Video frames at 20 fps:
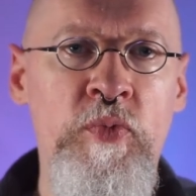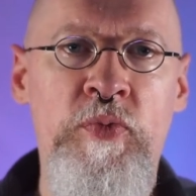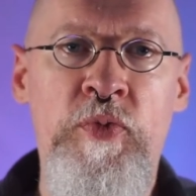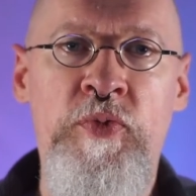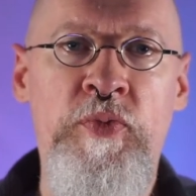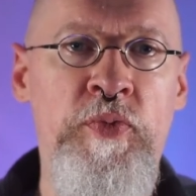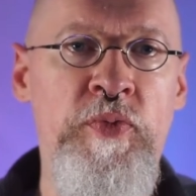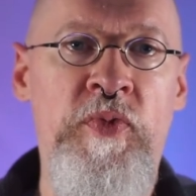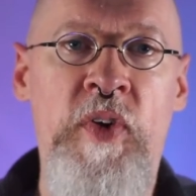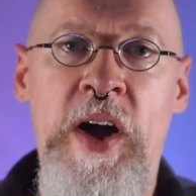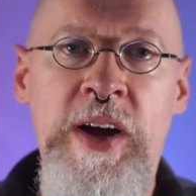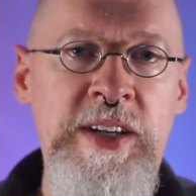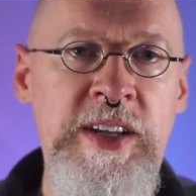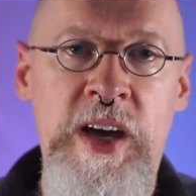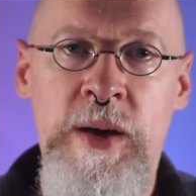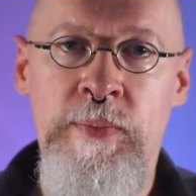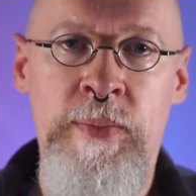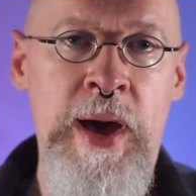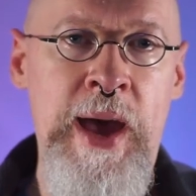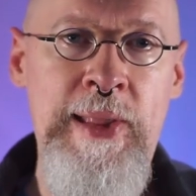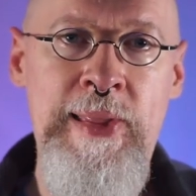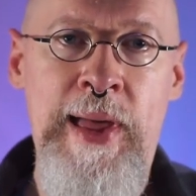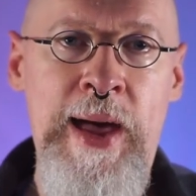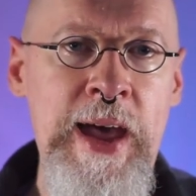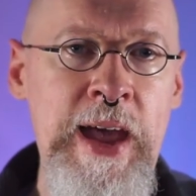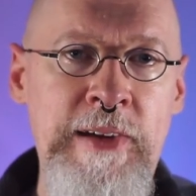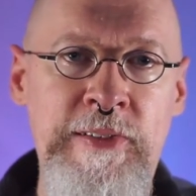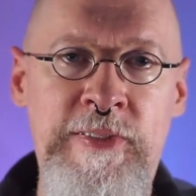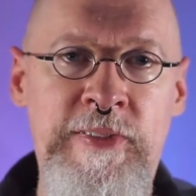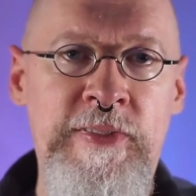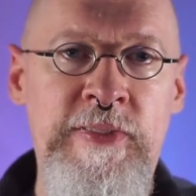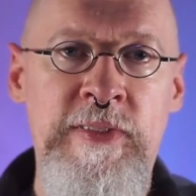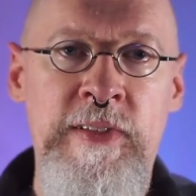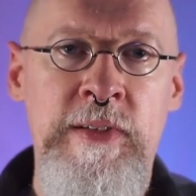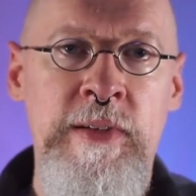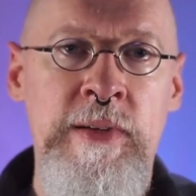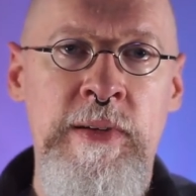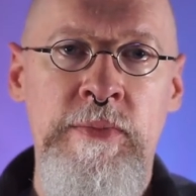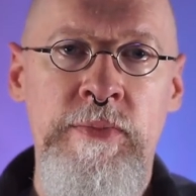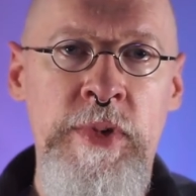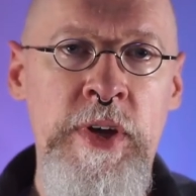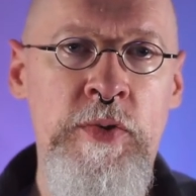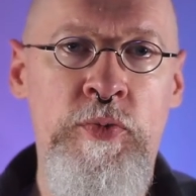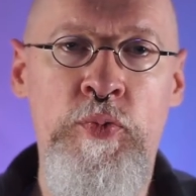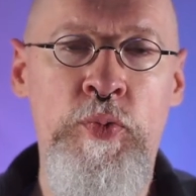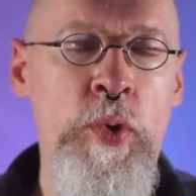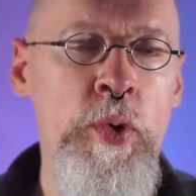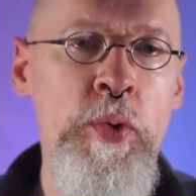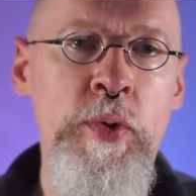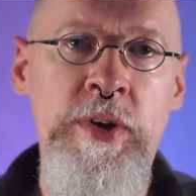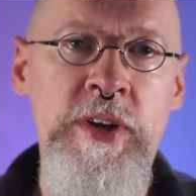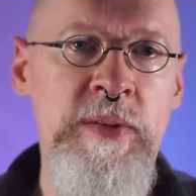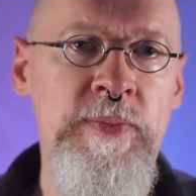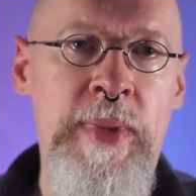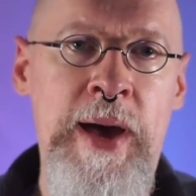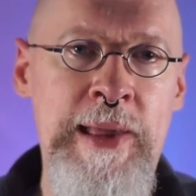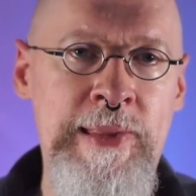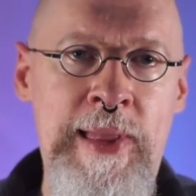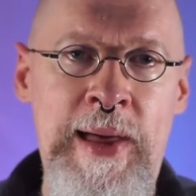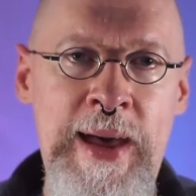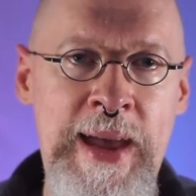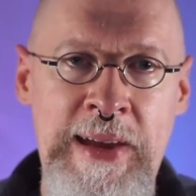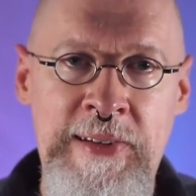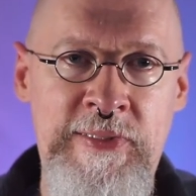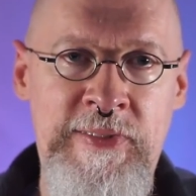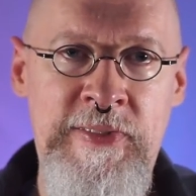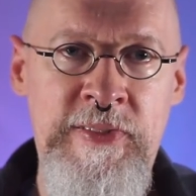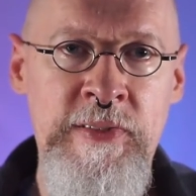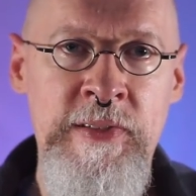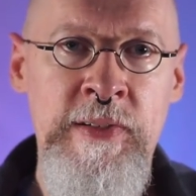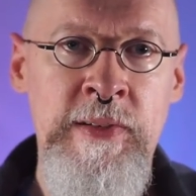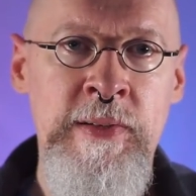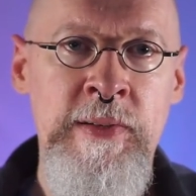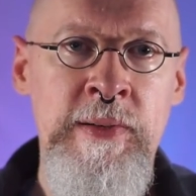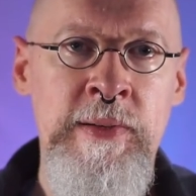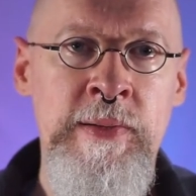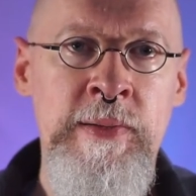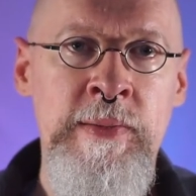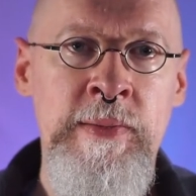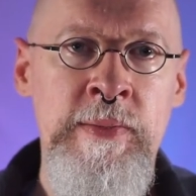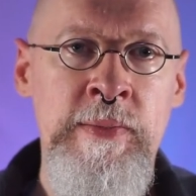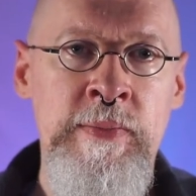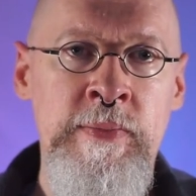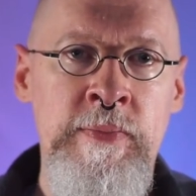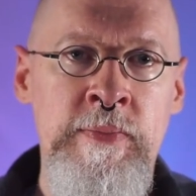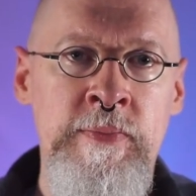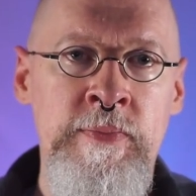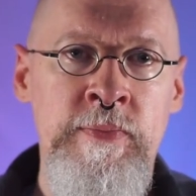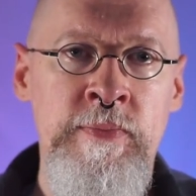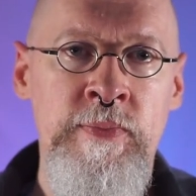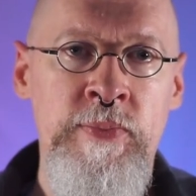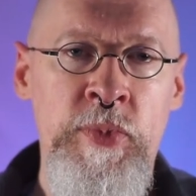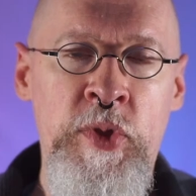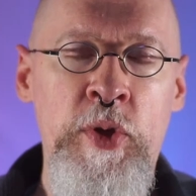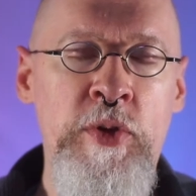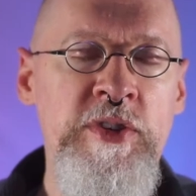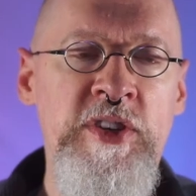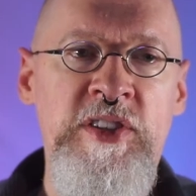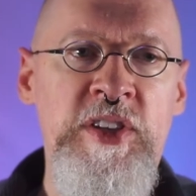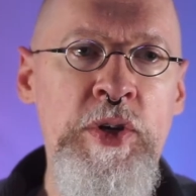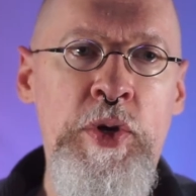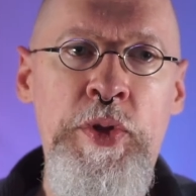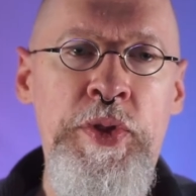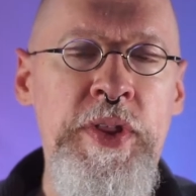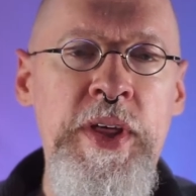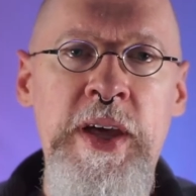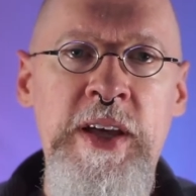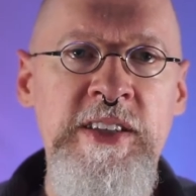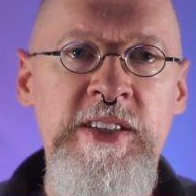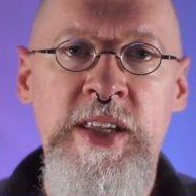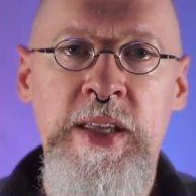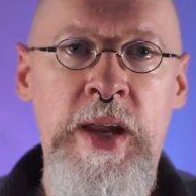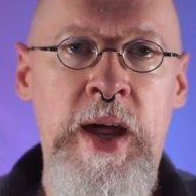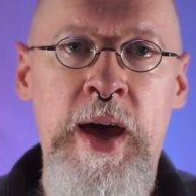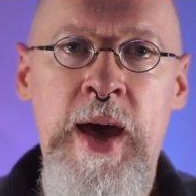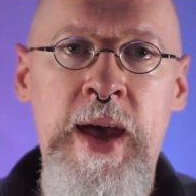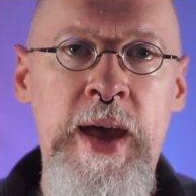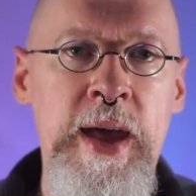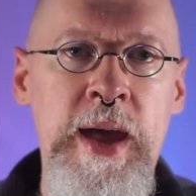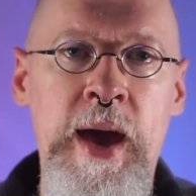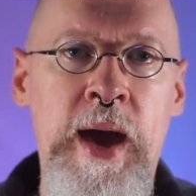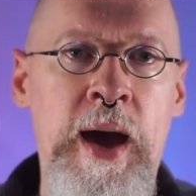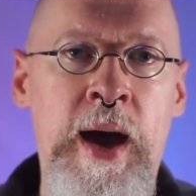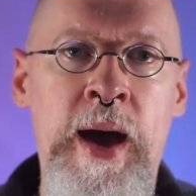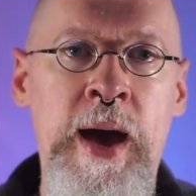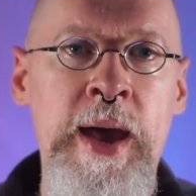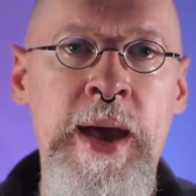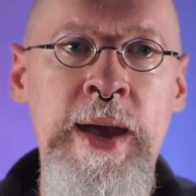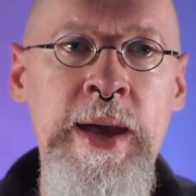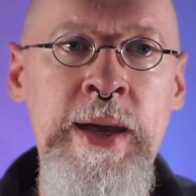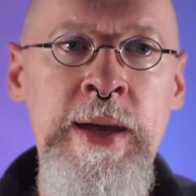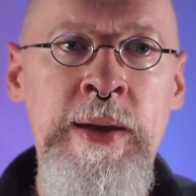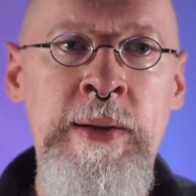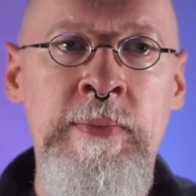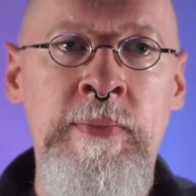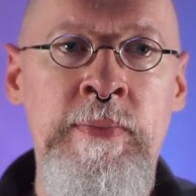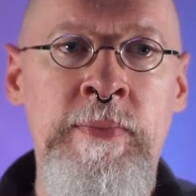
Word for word: fucked up my life, it ruined my life. There are still things that I, I,